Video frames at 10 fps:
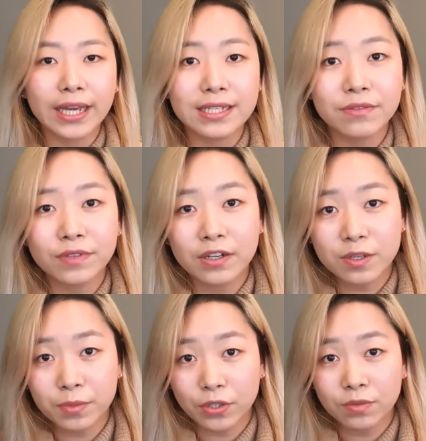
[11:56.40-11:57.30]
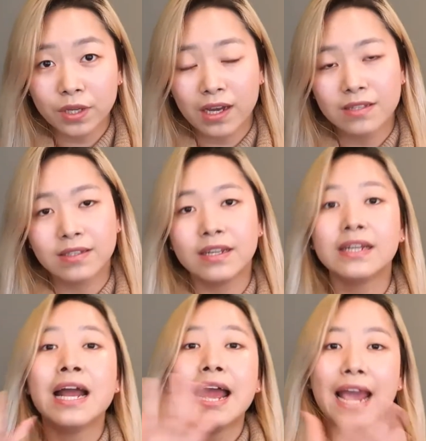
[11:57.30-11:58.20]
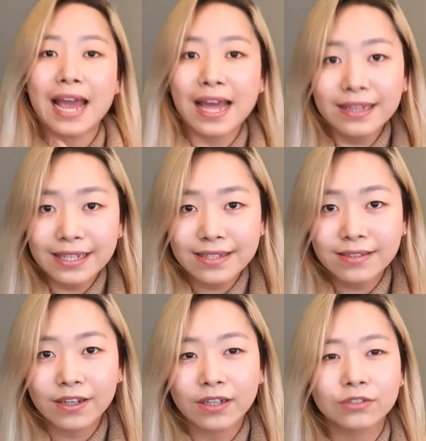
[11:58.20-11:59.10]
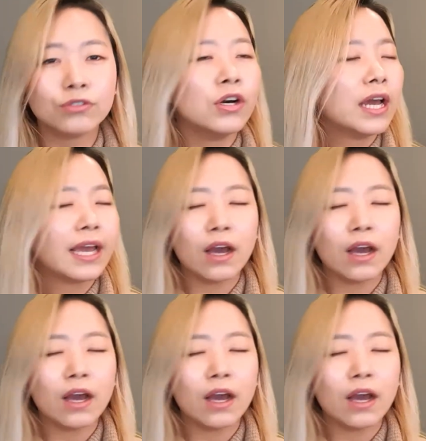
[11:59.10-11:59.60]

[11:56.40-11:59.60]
if there's a bottom consonant and then circle, it